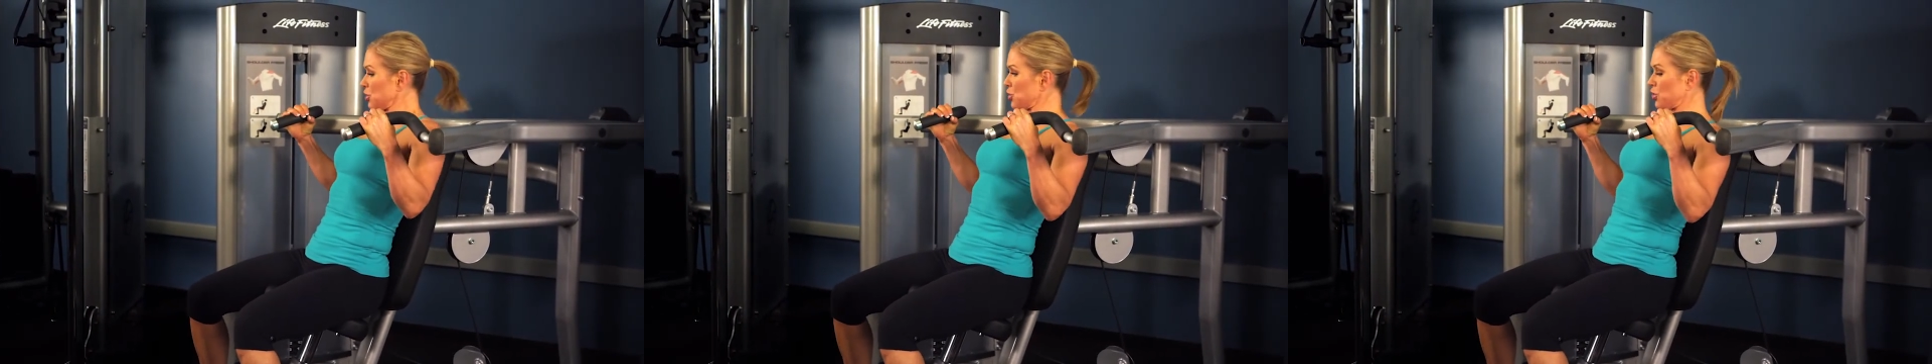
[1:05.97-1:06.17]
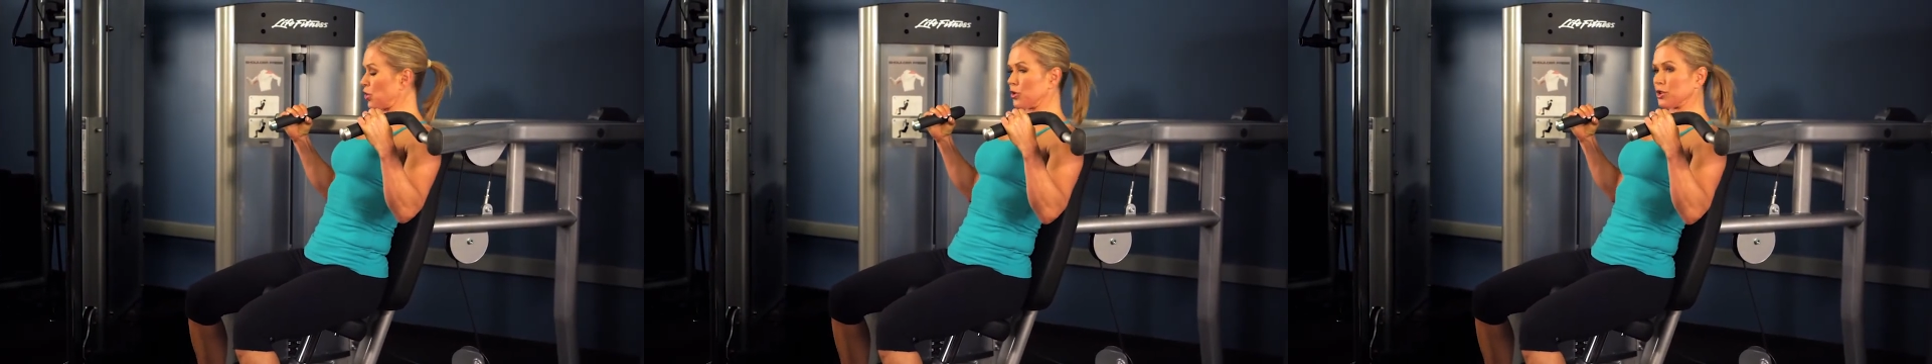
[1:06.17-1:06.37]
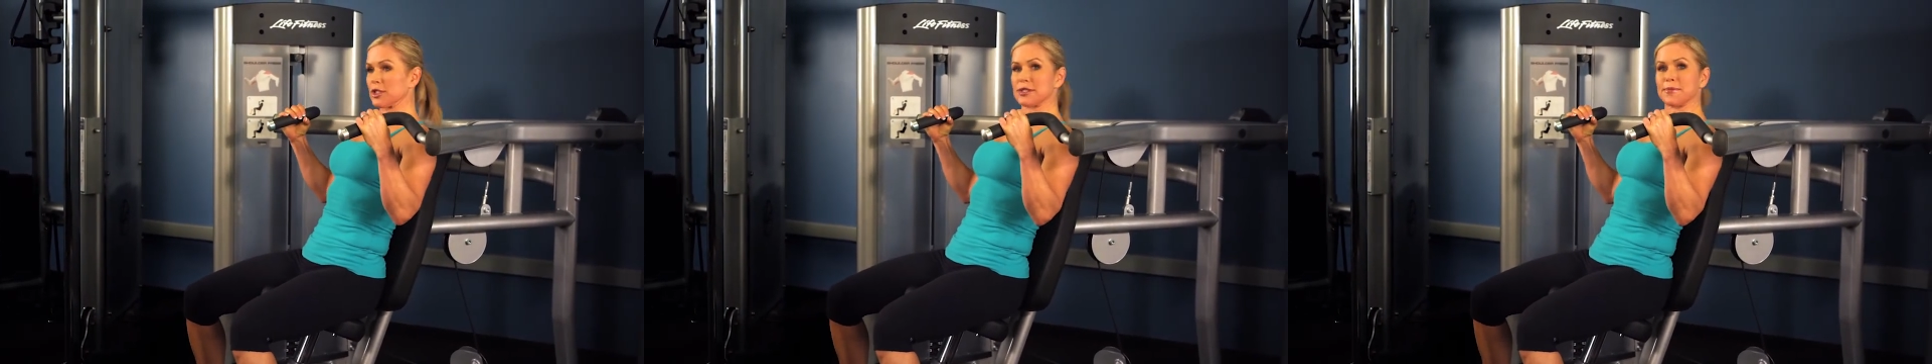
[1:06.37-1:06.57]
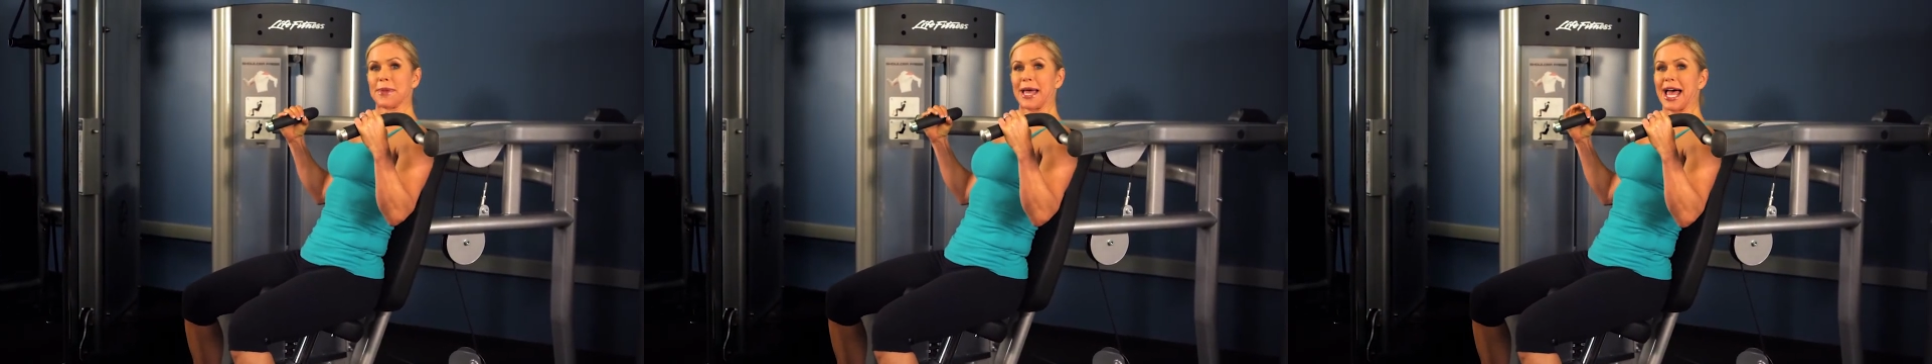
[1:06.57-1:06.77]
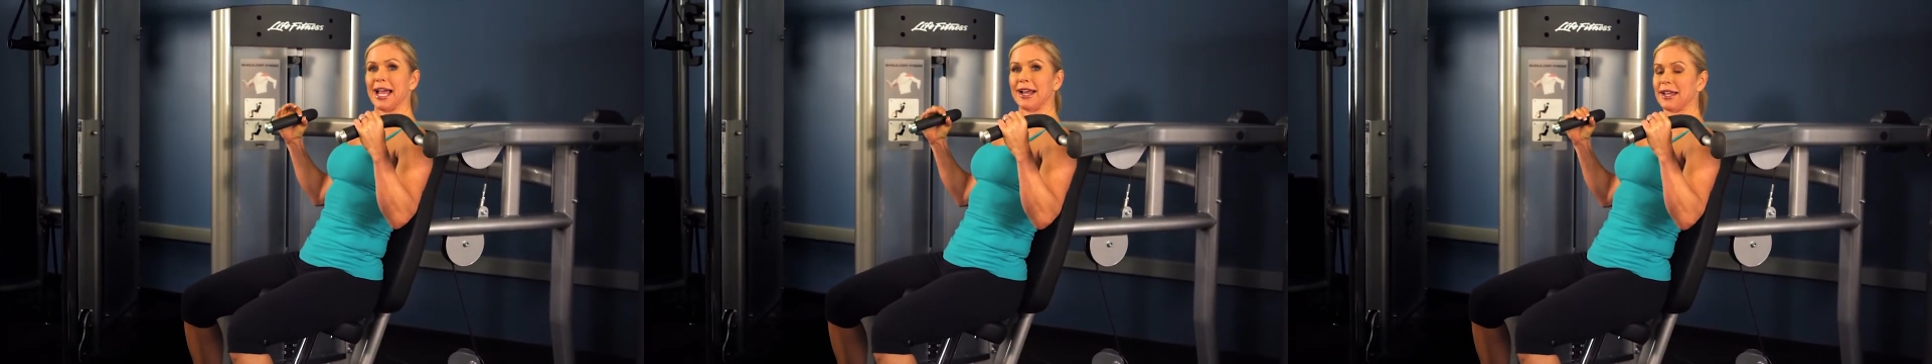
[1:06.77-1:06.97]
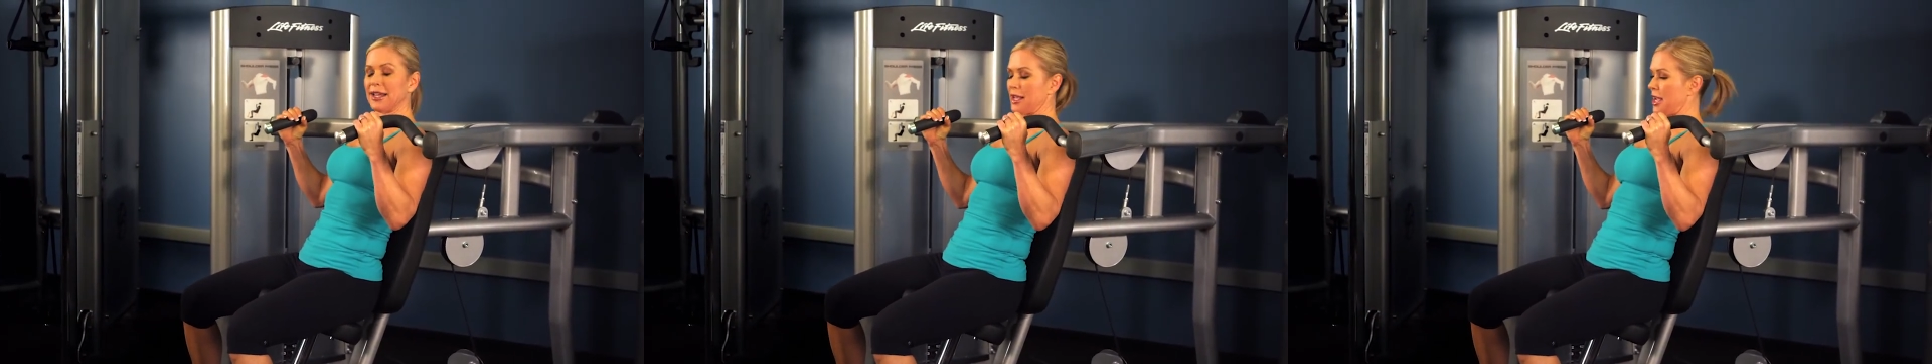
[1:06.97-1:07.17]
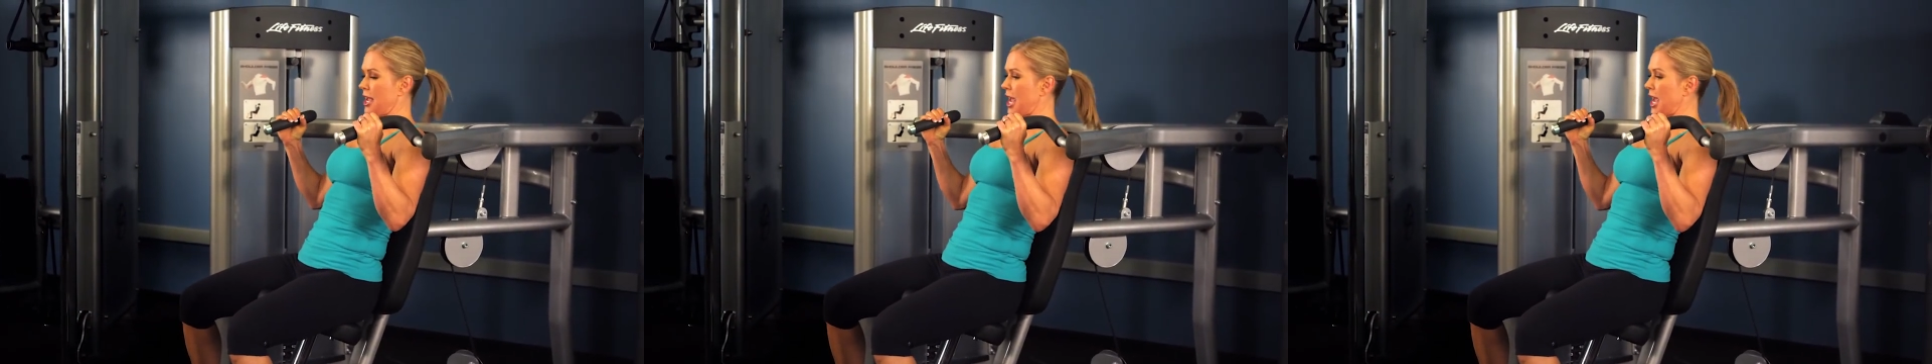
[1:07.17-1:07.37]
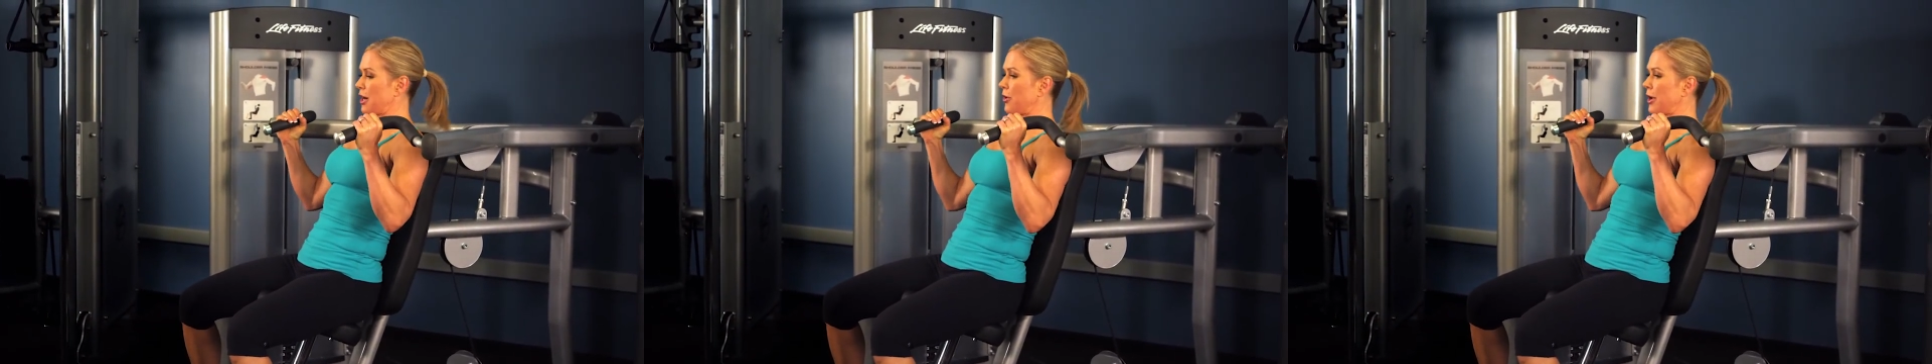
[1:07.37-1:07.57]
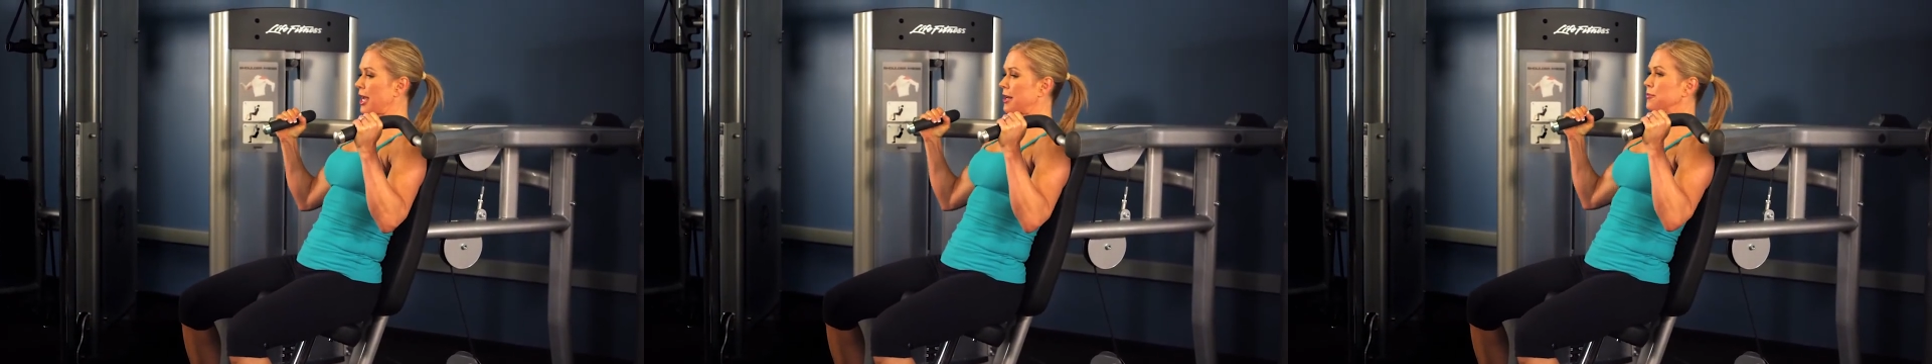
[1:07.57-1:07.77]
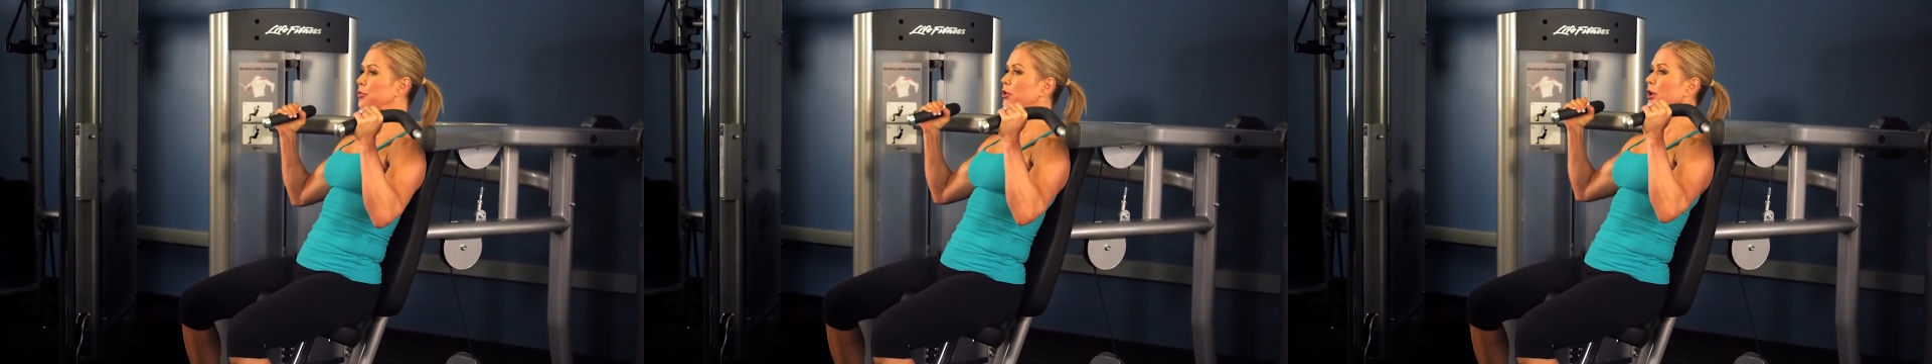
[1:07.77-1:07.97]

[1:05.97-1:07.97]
shoulders back, and go ahead and